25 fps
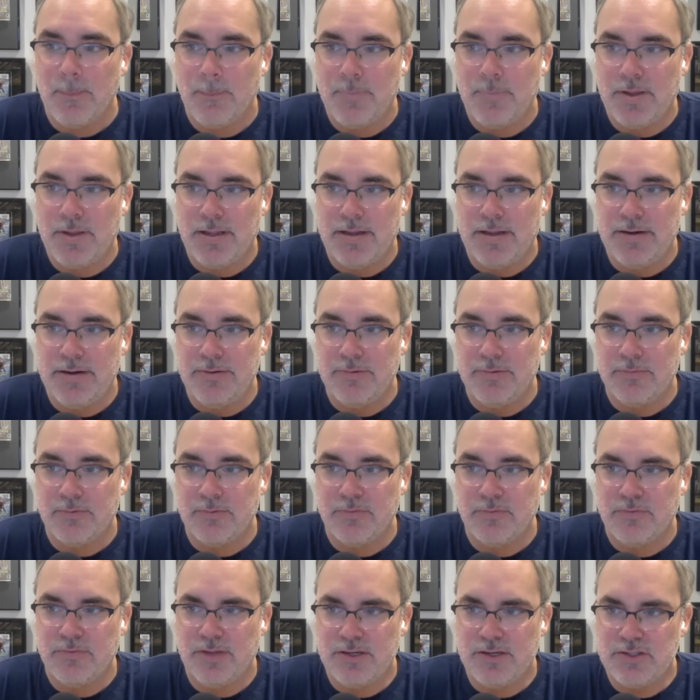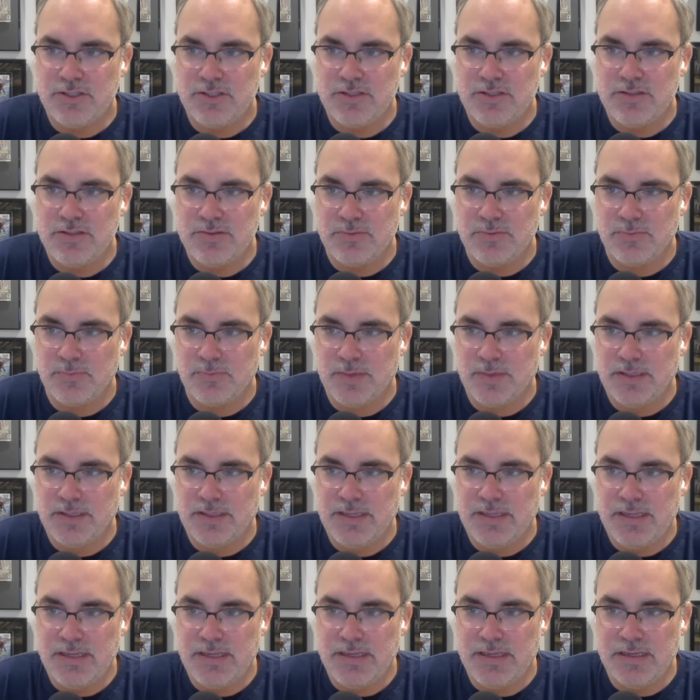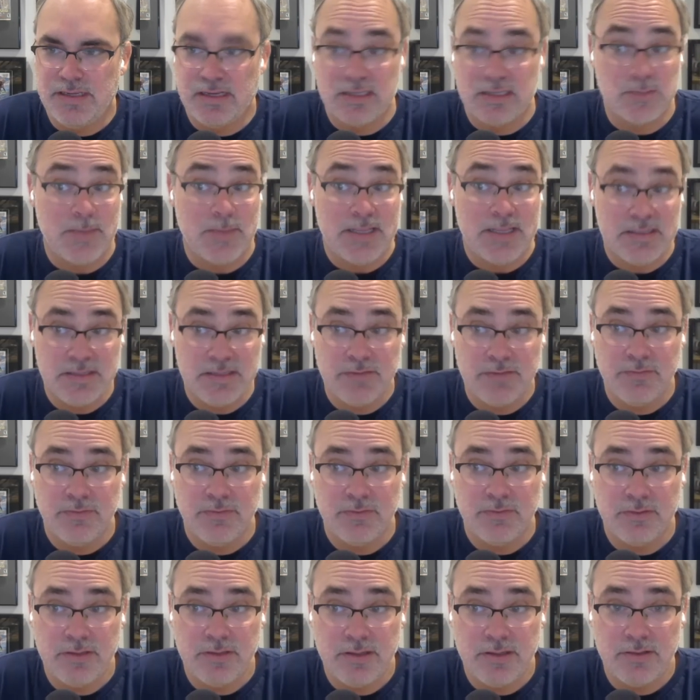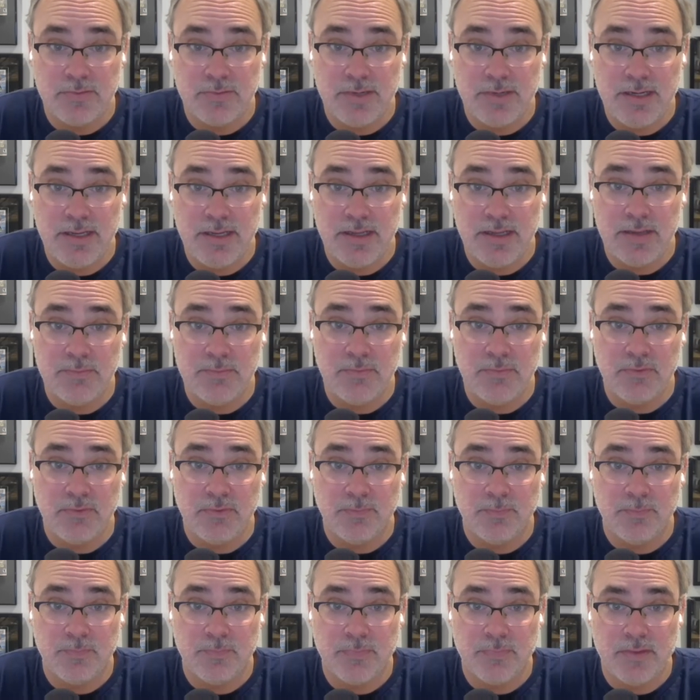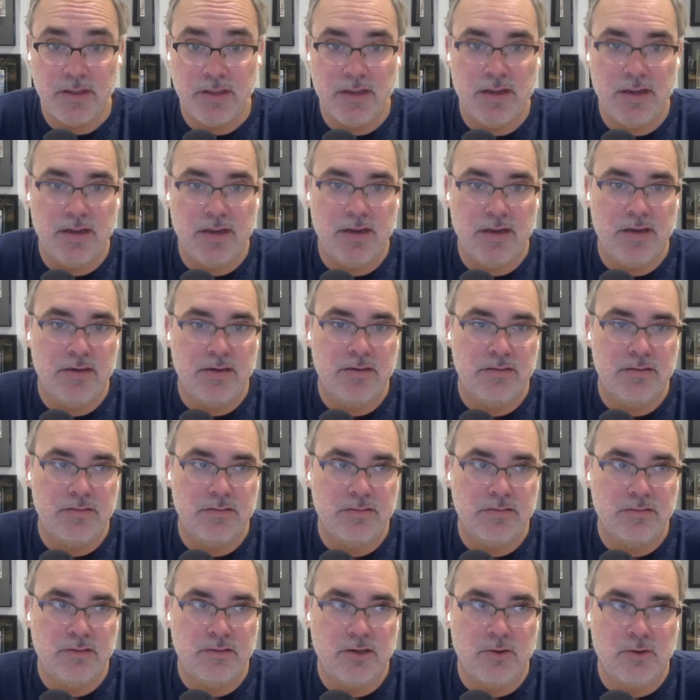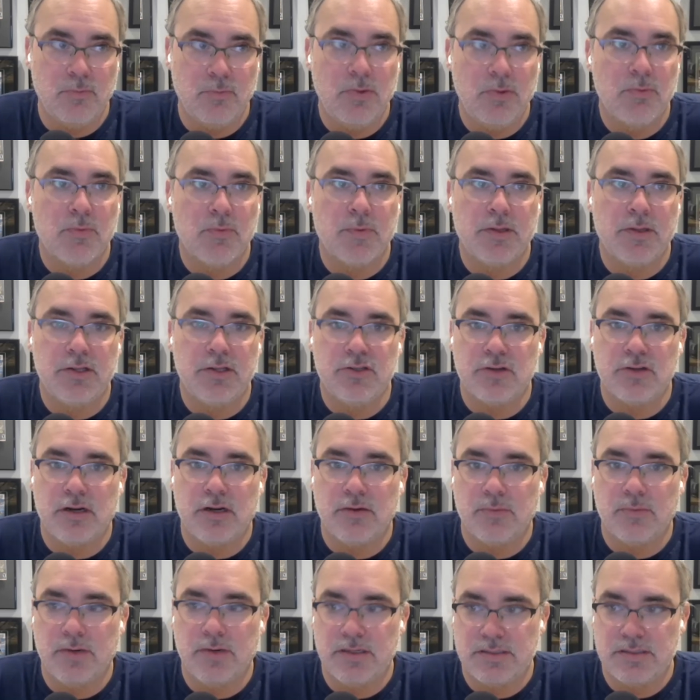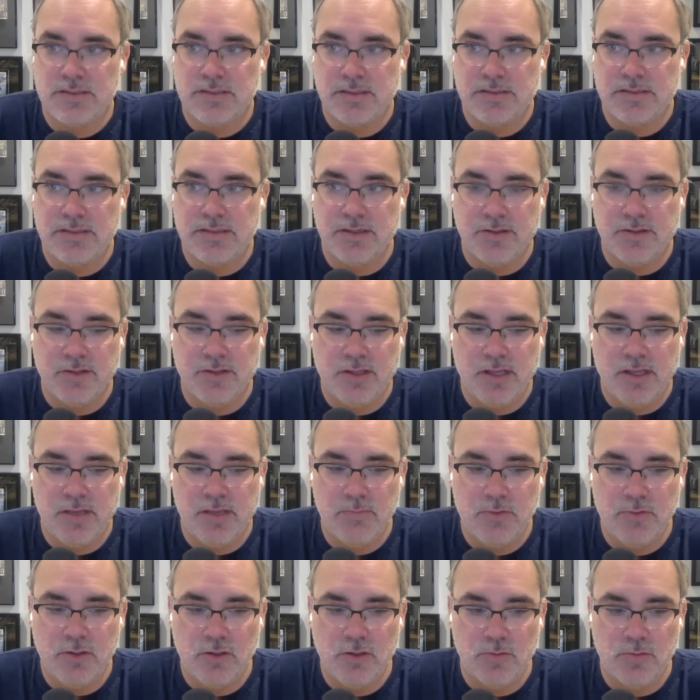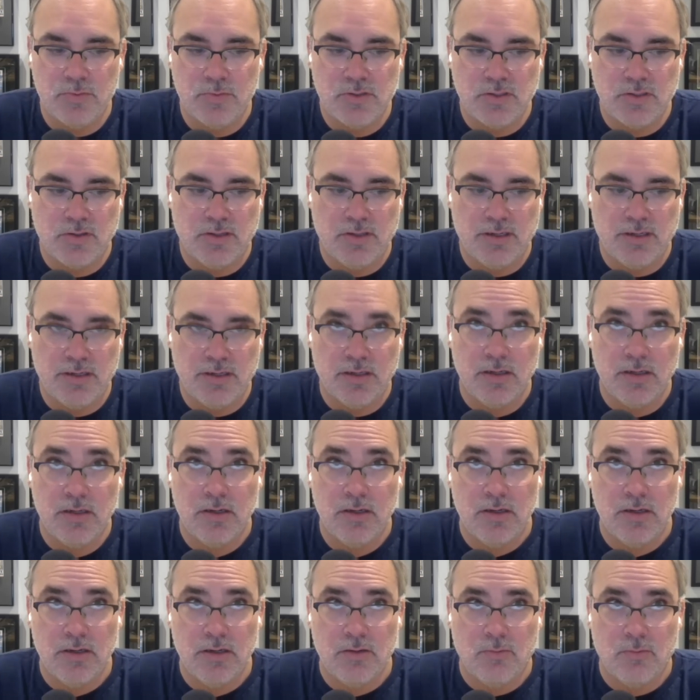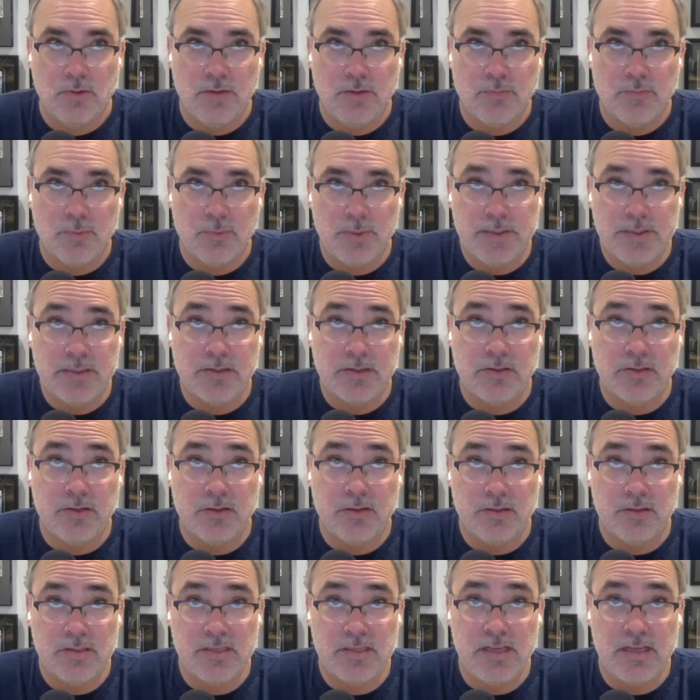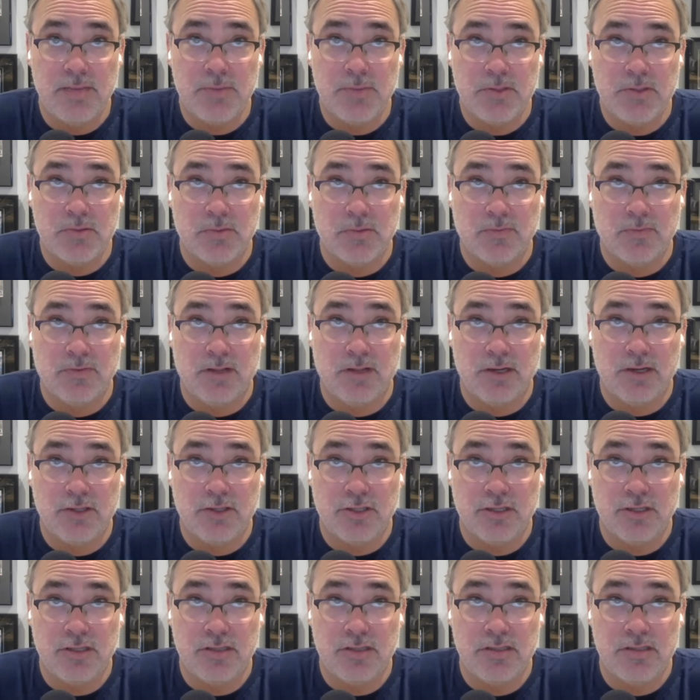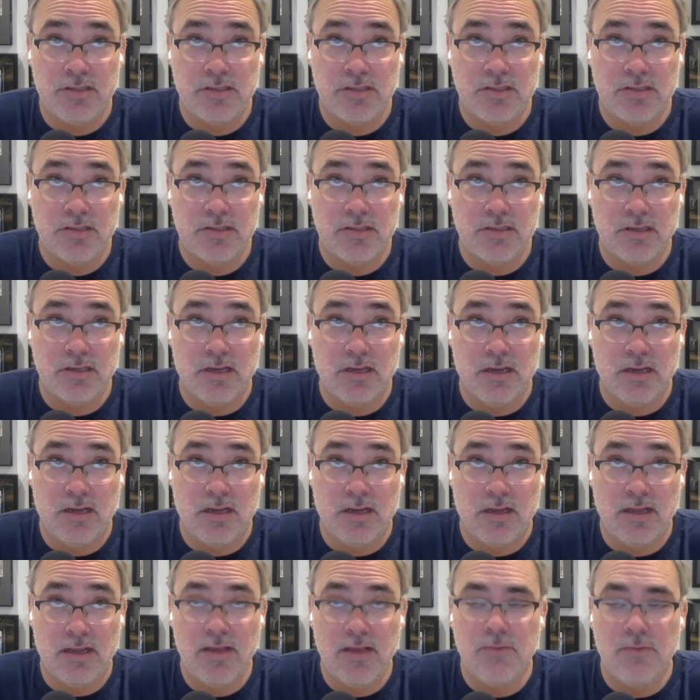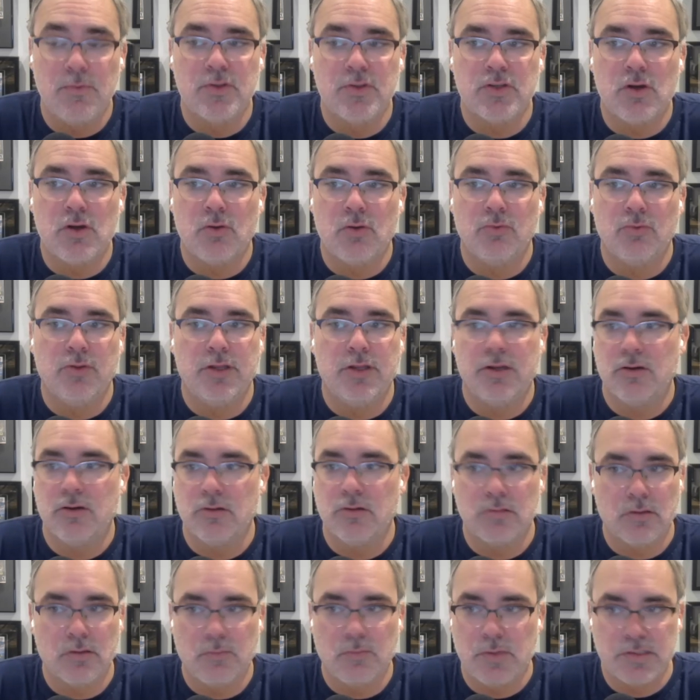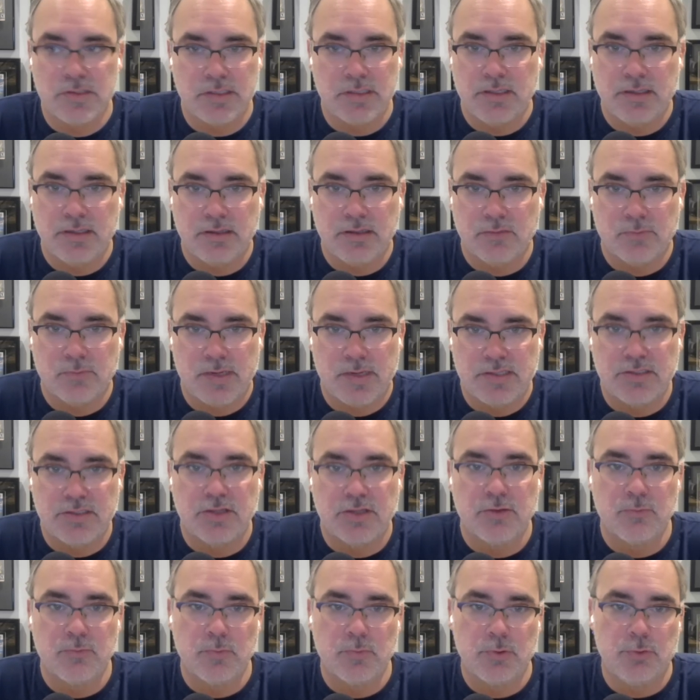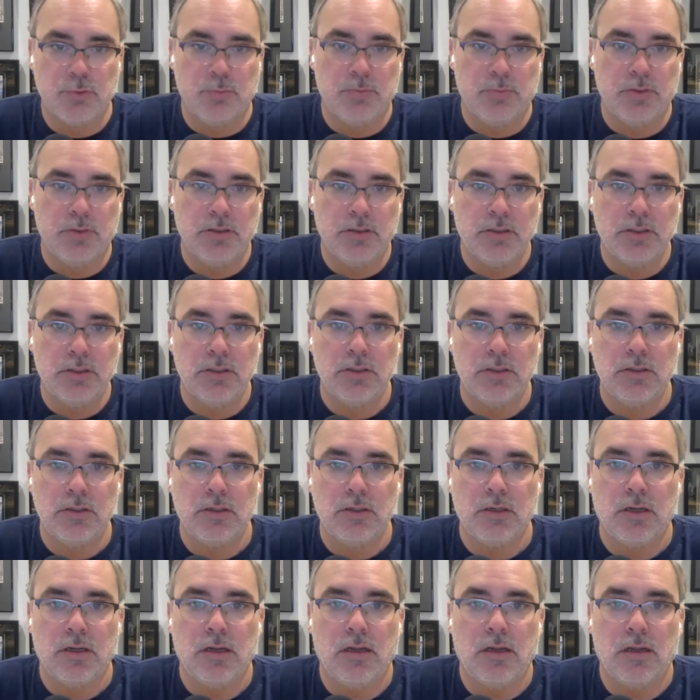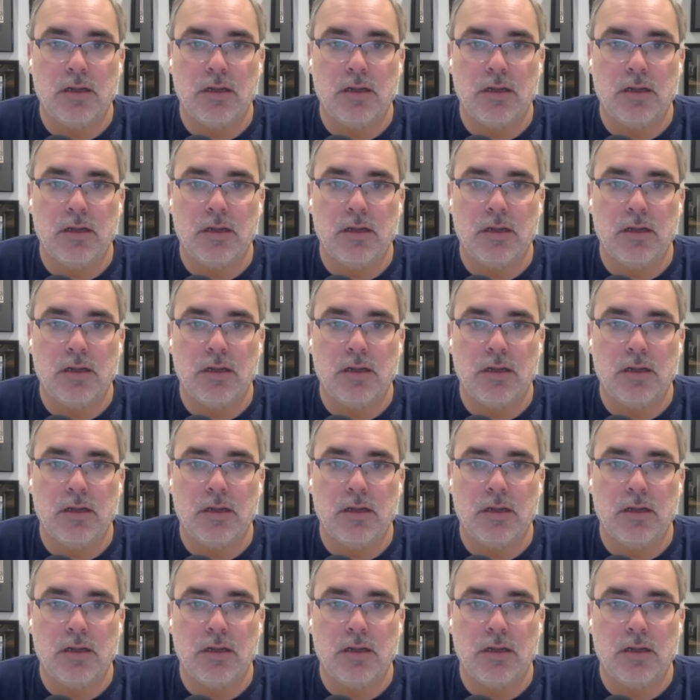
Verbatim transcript: but reflections are really expensive in 3d games and you know we were really trying to run at 60 on the gamecube so like whenever we did the little samus reflections uh it was only her it wasn't like the rest of the room right?